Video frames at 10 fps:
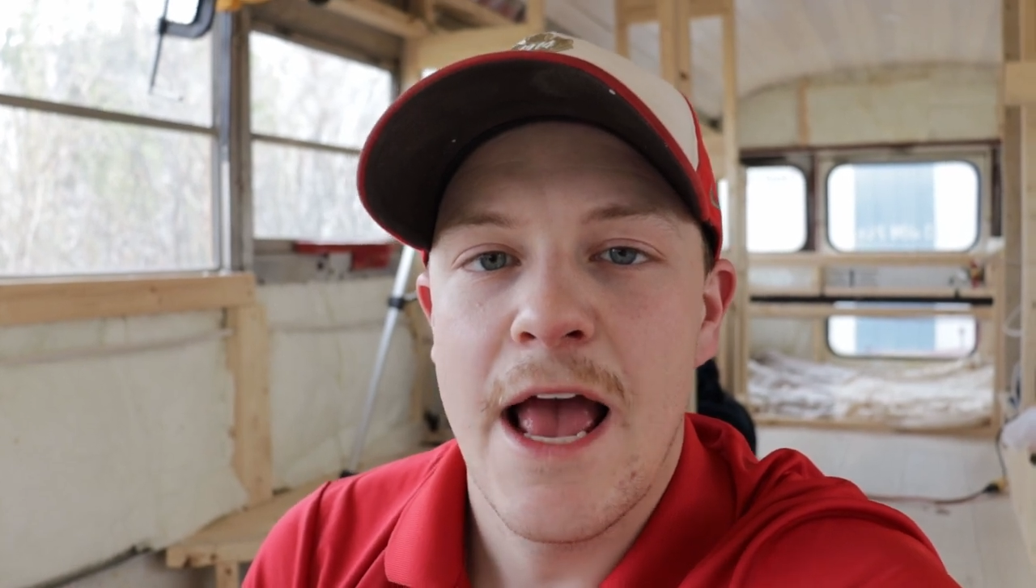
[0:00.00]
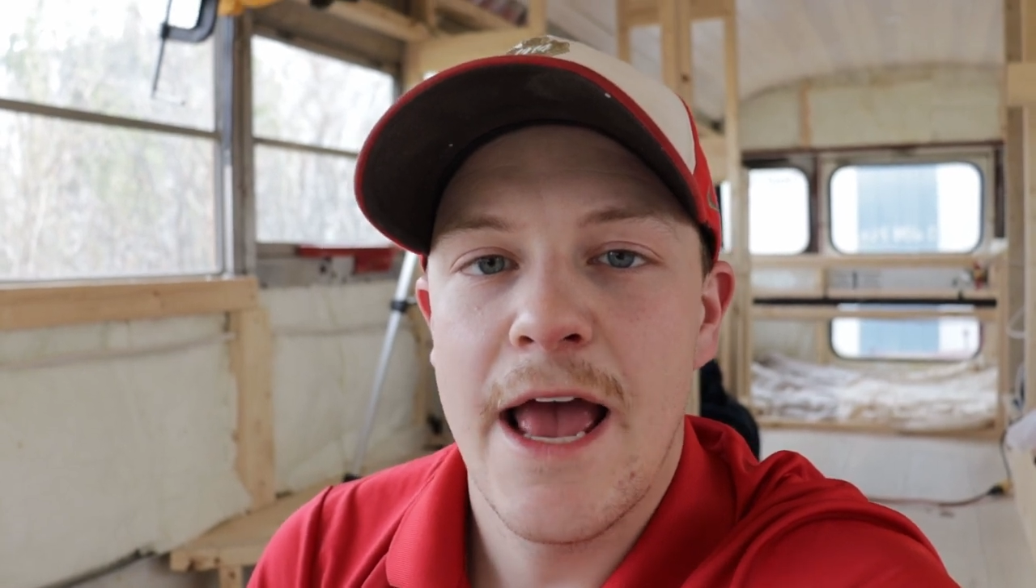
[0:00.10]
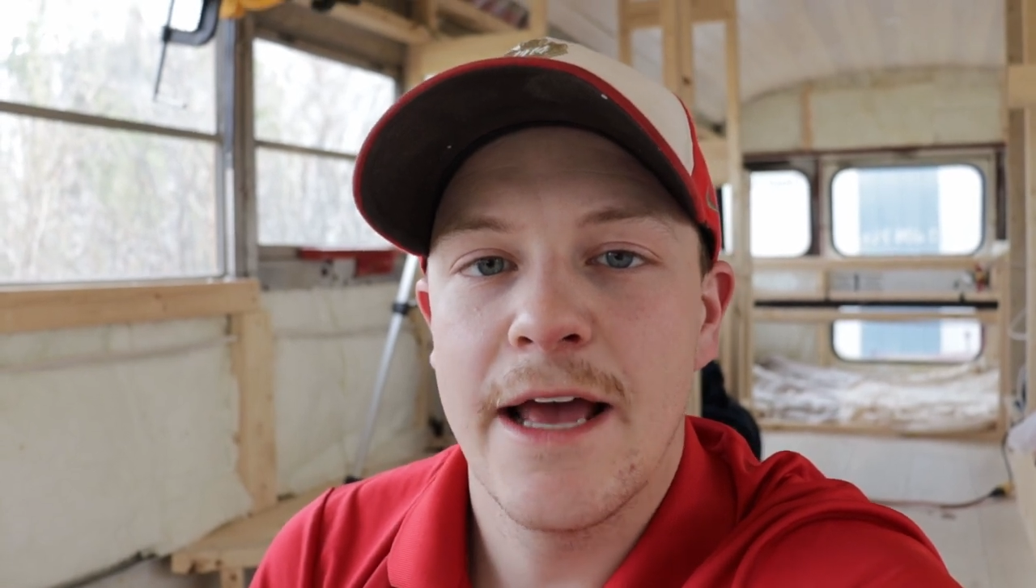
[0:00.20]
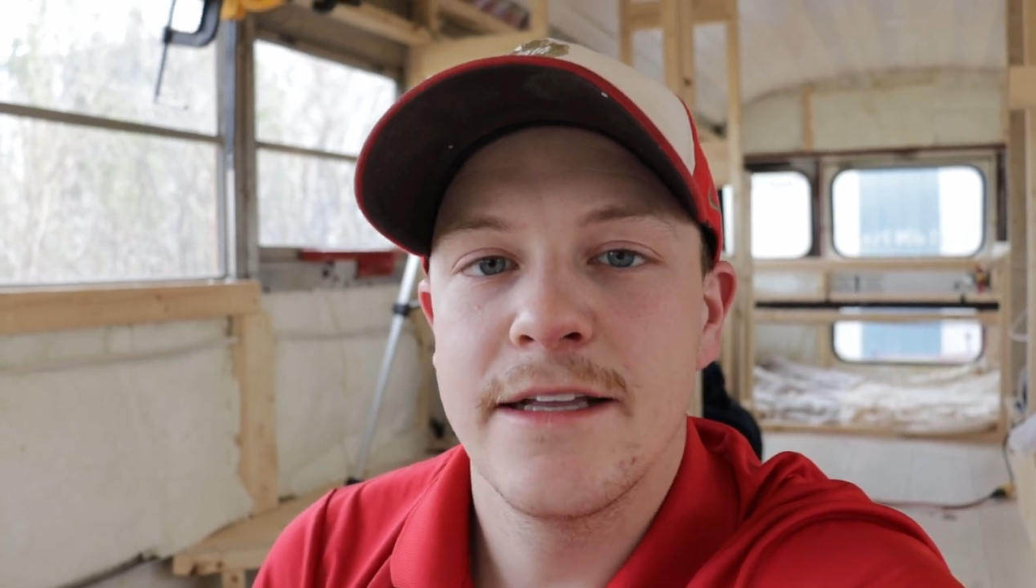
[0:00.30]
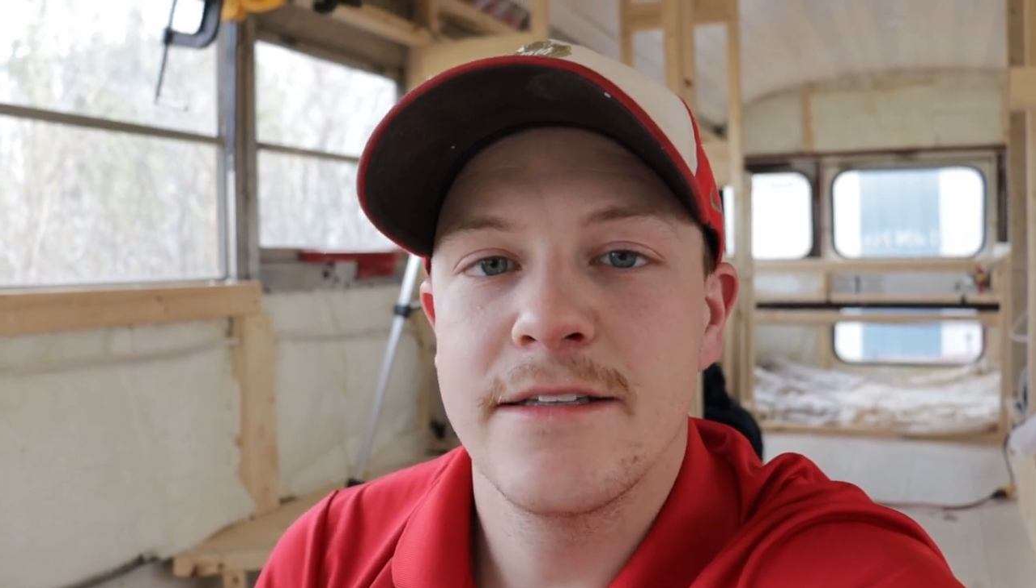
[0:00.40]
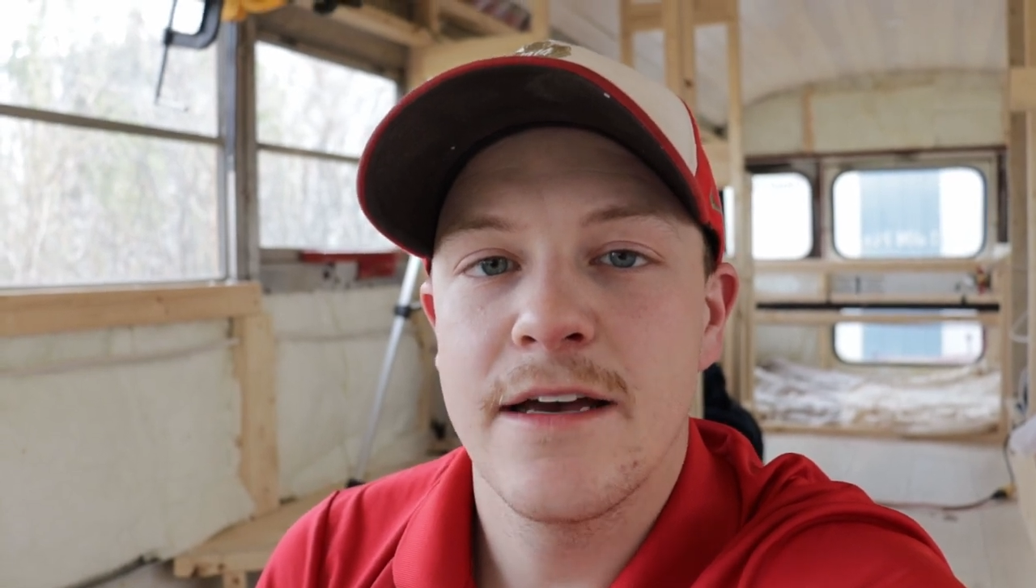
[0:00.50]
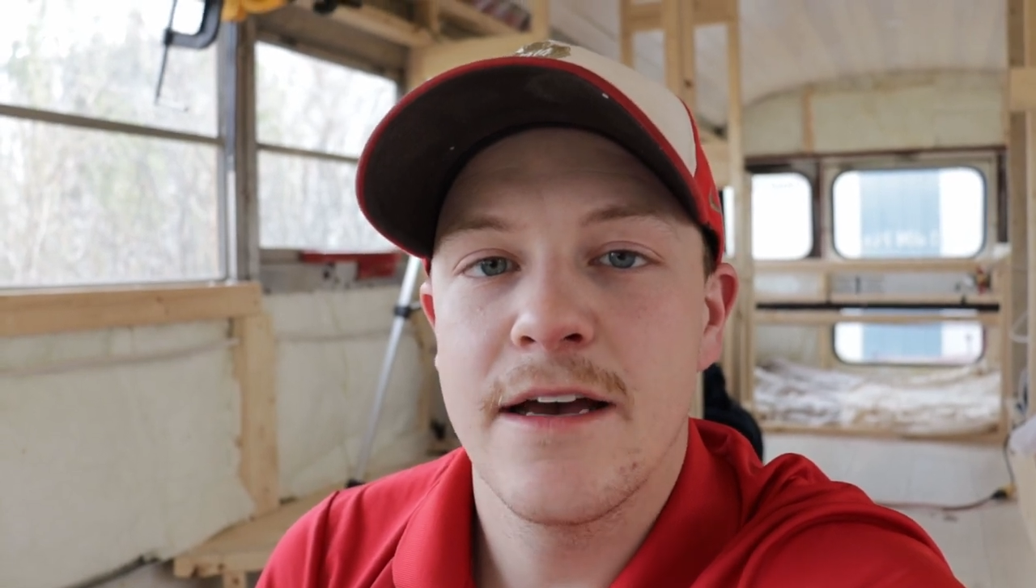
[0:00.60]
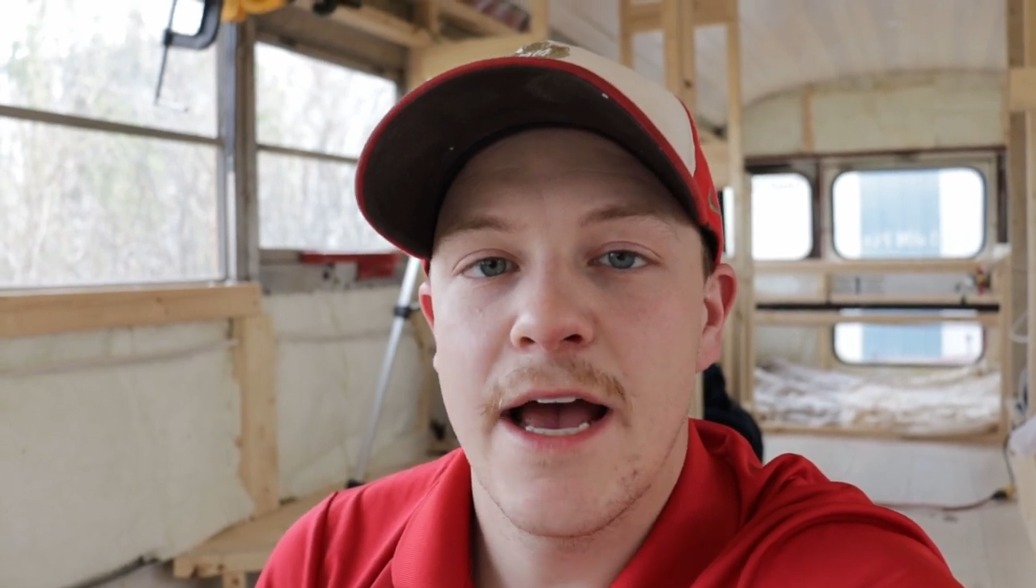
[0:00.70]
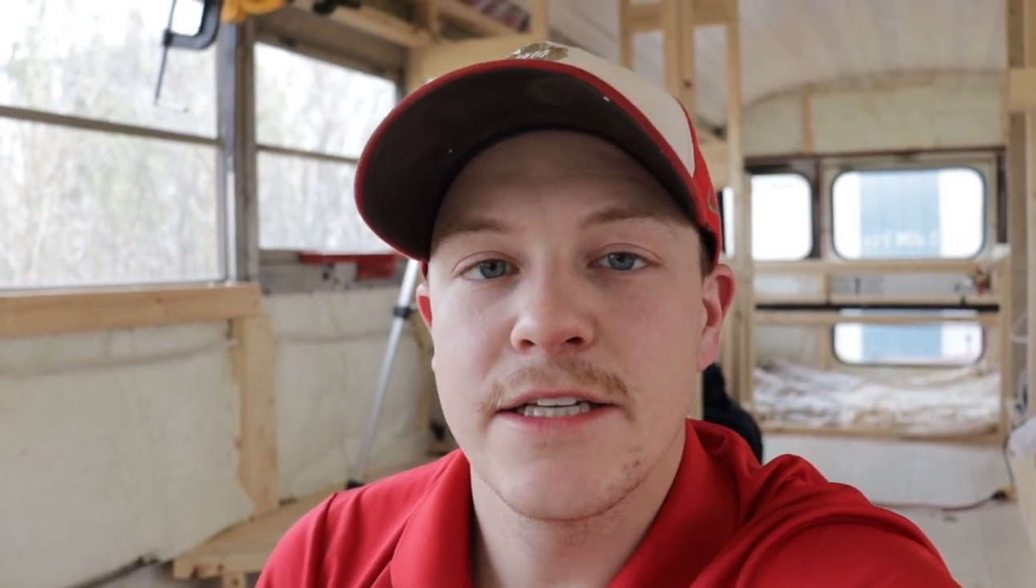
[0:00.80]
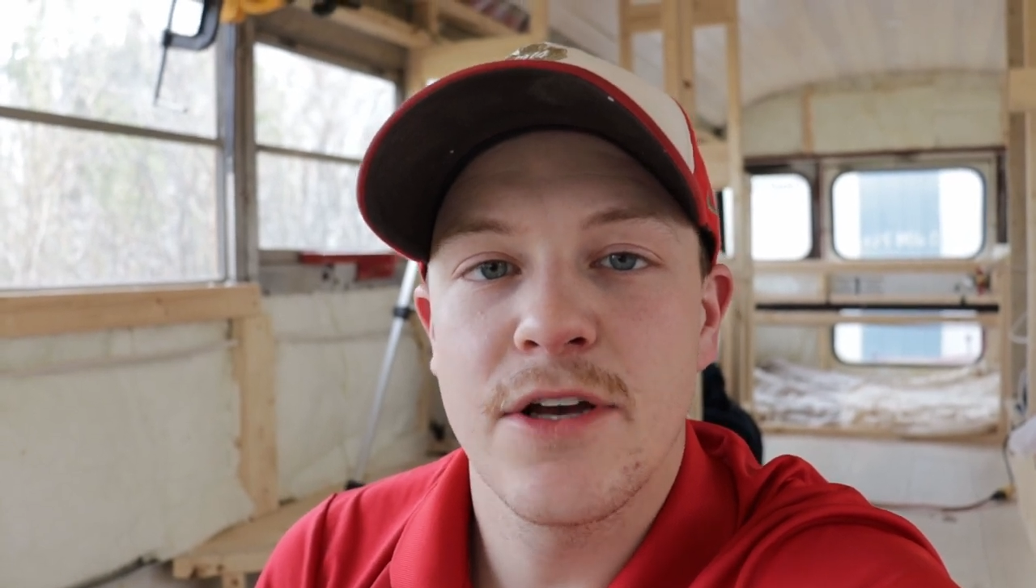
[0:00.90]
And
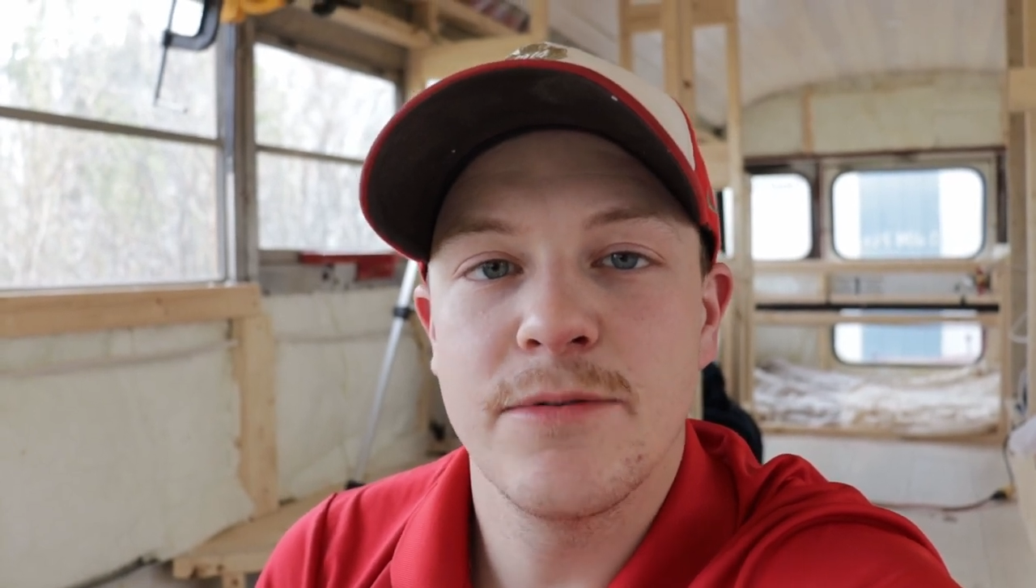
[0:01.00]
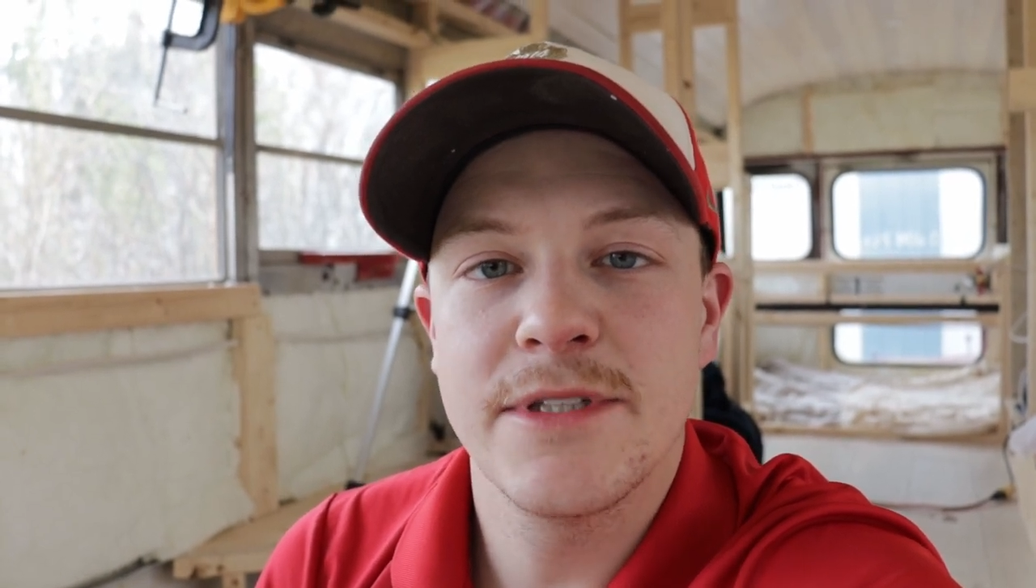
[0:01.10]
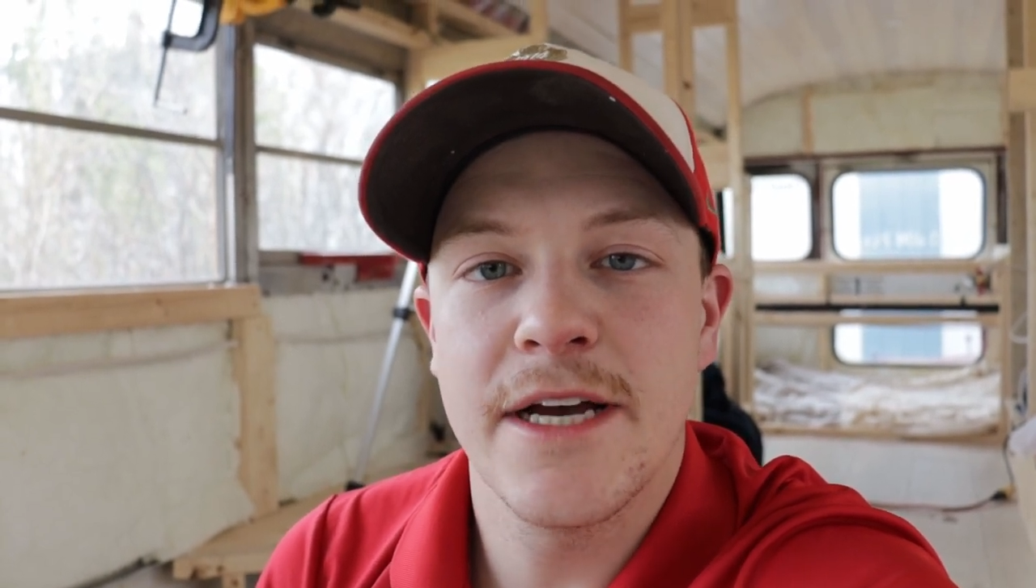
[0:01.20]
uh, as always,